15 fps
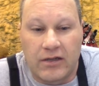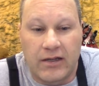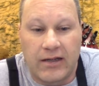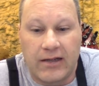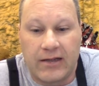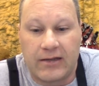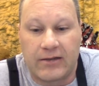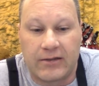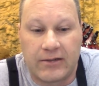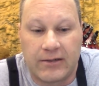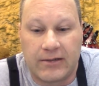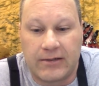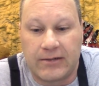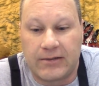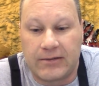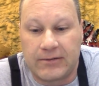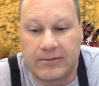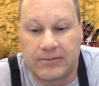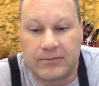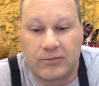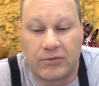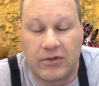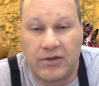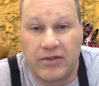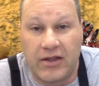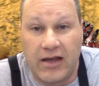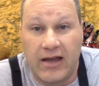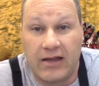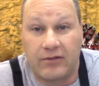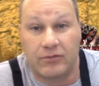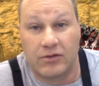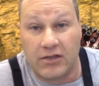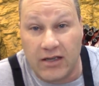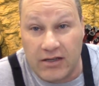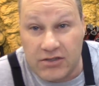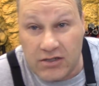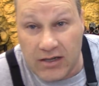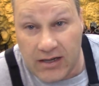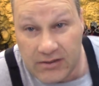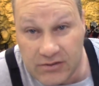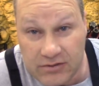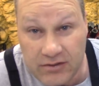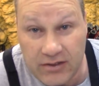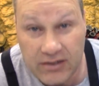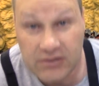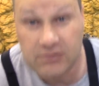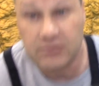And with that, we'll catch you guys on the next